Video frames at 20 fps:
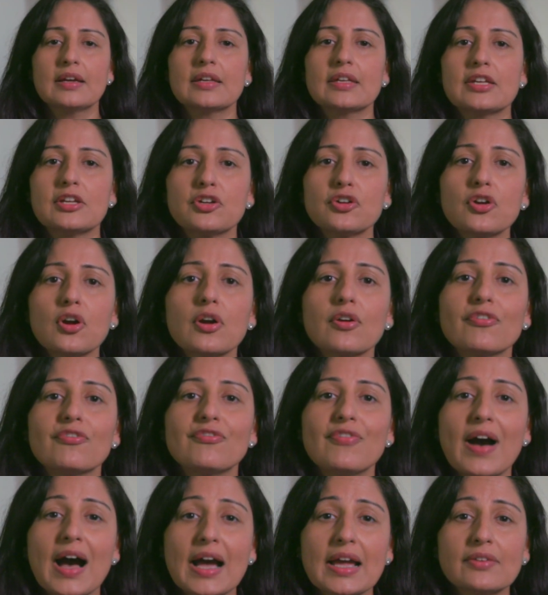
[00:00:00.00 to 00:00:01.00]
Here are
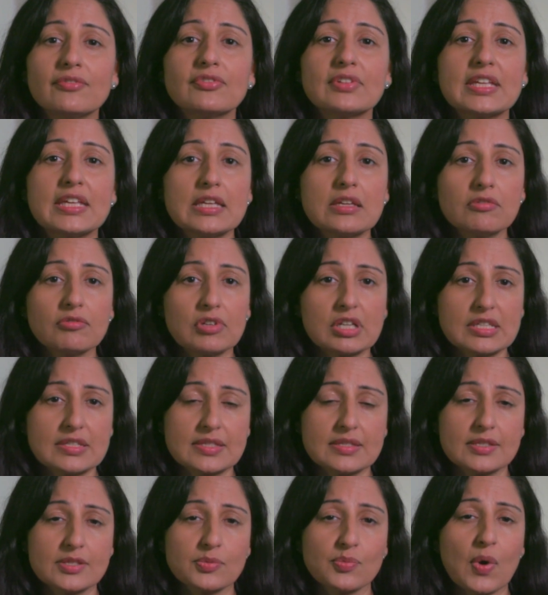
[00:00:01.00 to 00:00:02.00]
5 key
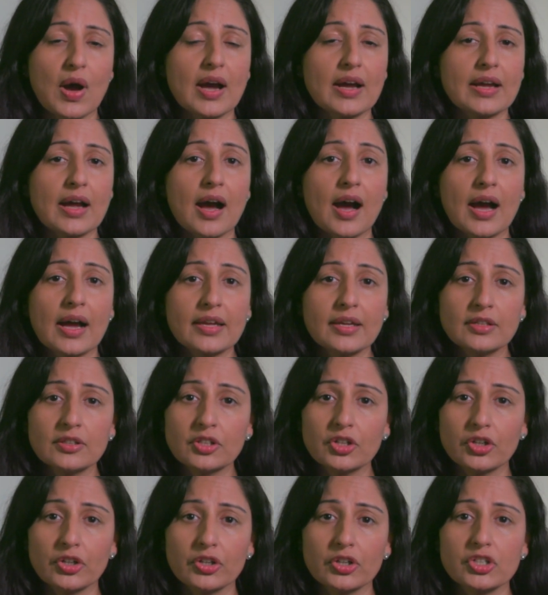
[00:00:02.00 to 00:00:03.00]
reasons why I
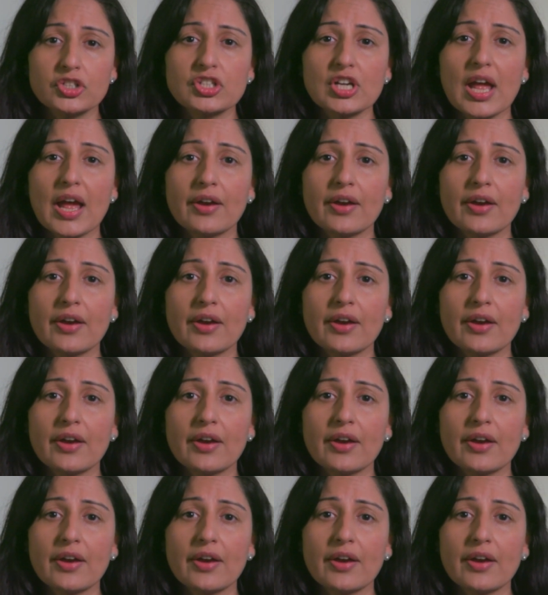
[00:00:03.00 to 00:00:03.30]
encourage